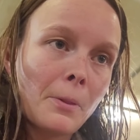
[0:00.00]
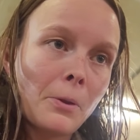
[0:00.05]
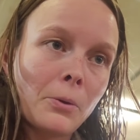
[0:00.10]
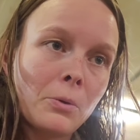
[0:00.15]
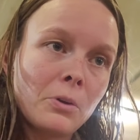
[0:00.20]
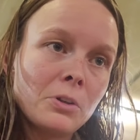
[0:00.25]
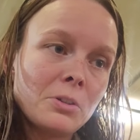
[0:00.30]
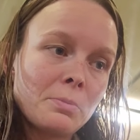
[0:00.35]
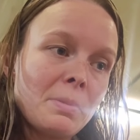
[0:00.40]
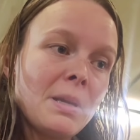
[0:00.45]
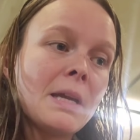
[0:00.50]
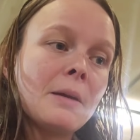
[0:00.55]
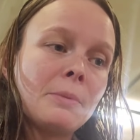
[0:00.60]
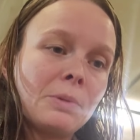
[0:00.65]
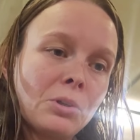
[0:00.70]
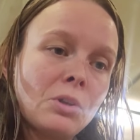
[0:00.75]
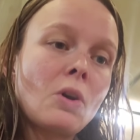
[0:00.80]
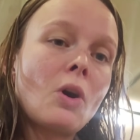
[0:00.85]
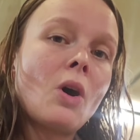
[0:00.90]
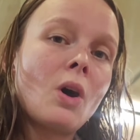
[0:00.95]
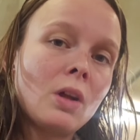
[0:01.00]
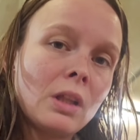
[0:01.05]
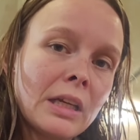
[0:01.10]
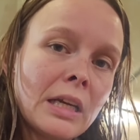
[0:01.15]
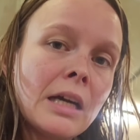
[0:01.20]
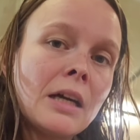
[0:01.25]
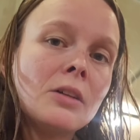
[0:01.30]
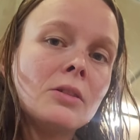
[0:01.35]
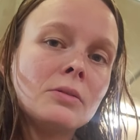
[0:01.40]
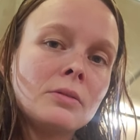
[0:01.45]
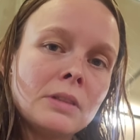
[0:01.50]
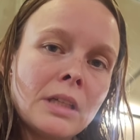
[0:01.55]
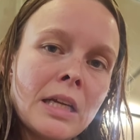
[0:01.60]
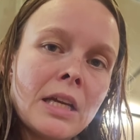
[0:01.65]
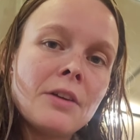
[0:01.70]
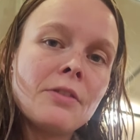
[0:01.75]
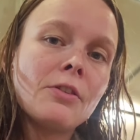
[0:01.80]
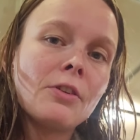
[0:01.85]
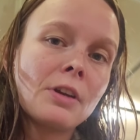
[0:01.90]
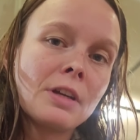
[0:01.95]
or to be able to call it out
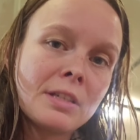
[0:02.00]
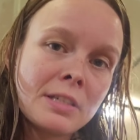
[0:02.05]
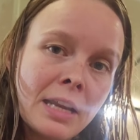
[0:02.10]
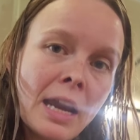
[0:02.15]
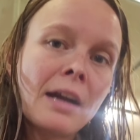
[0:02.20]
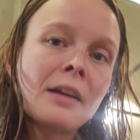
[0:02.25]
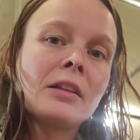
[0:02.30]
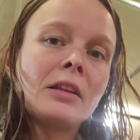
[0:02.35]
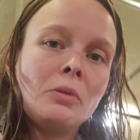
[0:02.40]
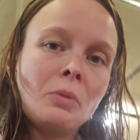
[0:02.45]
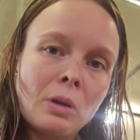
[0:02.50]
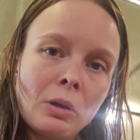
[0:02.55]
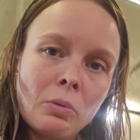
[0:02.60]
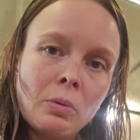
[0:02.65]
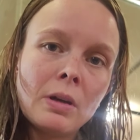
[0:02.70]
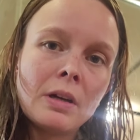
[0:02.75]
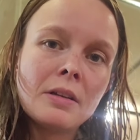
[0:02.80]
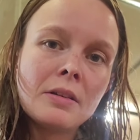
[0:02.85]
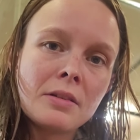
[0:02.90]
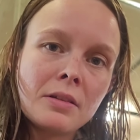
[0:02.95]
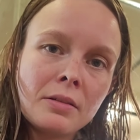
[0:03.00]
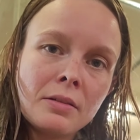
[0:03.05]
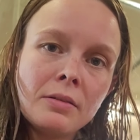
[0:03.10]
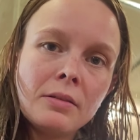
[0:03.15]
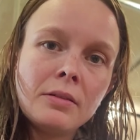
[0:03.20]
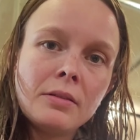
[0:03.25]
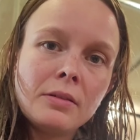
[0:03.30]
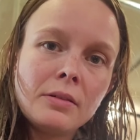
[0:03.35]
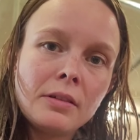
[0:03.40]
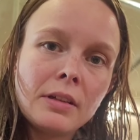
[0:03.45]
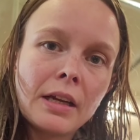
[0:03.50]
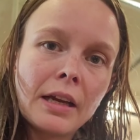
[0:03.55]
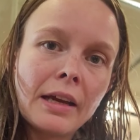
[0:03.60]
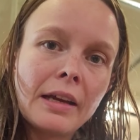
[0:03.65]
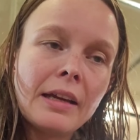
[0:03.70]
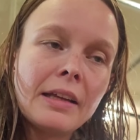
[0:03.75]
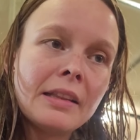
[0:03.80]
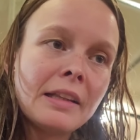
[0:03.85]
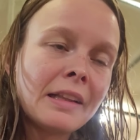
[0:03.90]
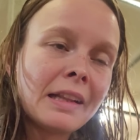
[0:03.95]
for exactly what it was,
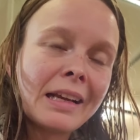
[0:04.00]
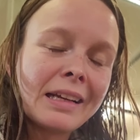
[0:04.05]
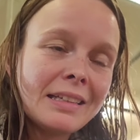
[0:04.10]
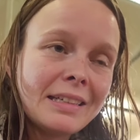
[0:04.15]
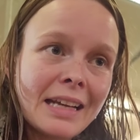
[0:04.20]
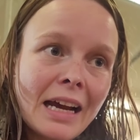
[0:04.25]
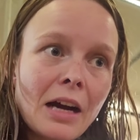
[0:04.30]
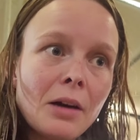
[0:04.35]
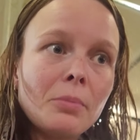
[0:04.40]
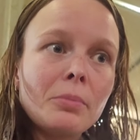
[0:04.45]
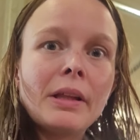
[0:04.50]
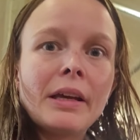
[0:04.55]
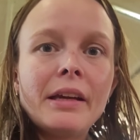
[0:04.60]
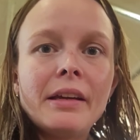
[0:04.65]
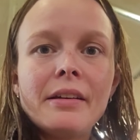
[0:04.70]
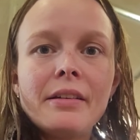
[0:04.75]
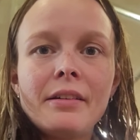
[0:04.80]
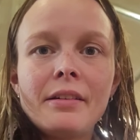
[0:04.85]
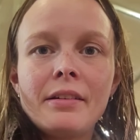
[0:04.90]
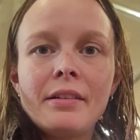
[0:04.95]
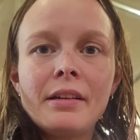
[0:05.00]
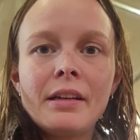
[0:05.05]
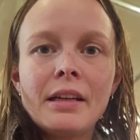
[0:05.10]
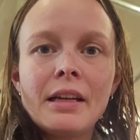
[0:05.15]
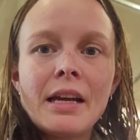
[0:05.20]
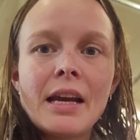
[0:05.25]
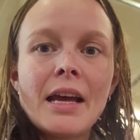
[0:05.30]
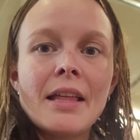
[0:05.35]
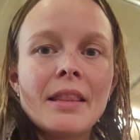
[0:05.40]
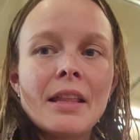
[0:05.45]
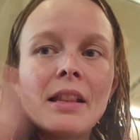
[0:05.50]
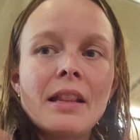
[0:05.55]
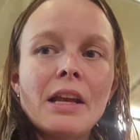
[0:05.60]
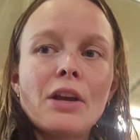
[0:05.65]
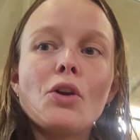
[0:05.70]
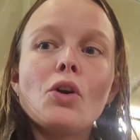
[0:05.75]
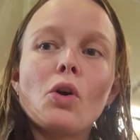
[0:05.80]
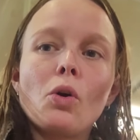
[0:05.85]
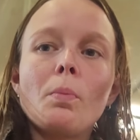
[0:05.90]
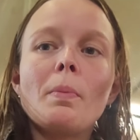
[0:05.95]
okay? And they downplay it, and then they
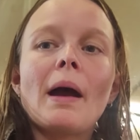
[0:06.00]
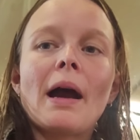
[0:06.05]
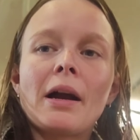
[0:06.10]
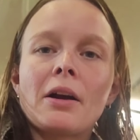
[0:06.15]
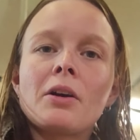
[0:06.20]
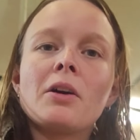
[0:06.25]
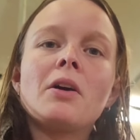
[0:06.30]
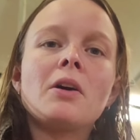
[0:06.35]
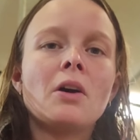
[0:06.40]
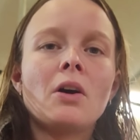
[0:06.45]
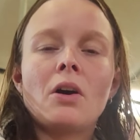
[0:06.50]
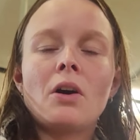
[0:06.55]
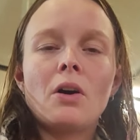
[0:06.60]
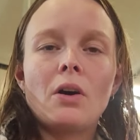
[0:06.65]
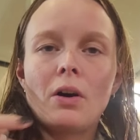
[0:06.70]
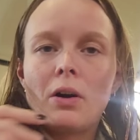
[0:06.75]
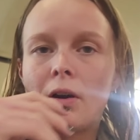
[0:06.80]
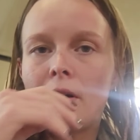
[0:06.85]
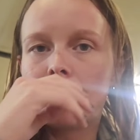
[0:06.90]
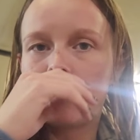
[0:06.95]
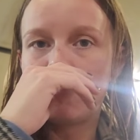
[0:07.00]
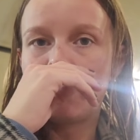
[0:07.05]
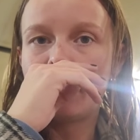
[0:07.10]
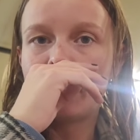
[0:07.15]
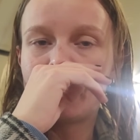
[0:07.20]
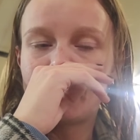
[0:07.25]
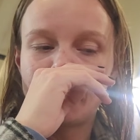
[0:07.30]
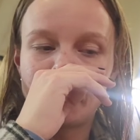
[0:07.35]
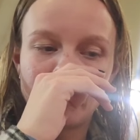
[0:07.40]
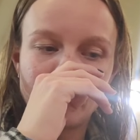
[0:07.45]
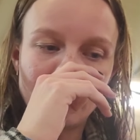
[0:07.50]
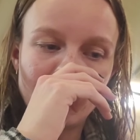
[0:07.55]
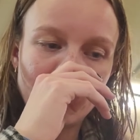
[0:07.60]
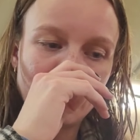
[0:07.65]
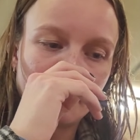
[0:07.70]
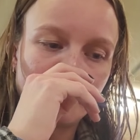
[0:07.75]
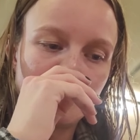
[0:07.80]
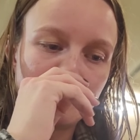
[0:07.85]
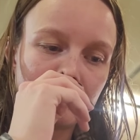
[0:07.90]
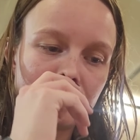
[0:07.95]
go back on on
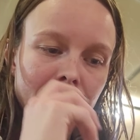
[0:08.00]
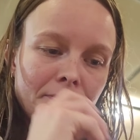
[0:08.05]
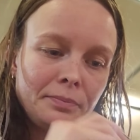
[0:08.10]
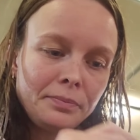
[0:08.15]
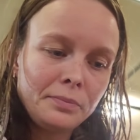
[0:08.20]
um,